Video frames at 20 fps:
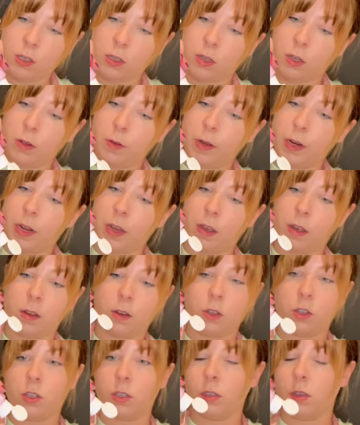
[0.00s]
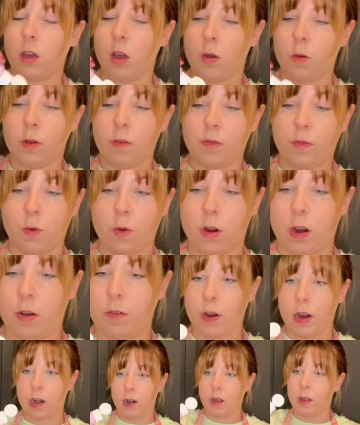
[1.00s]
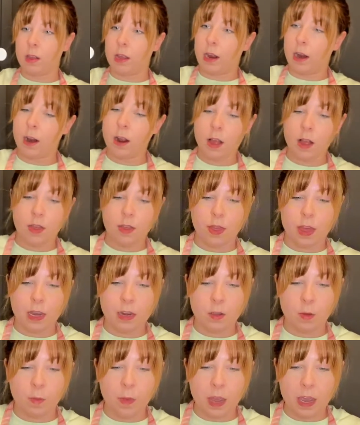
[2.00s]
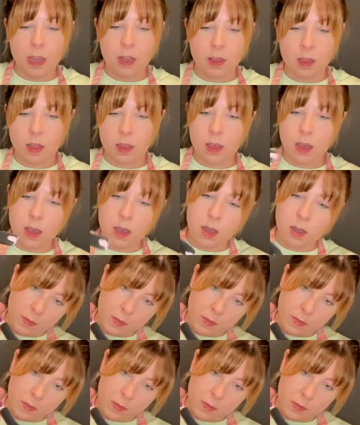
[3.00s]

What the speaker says: doing it, just going for it right on there. Then you'll paint the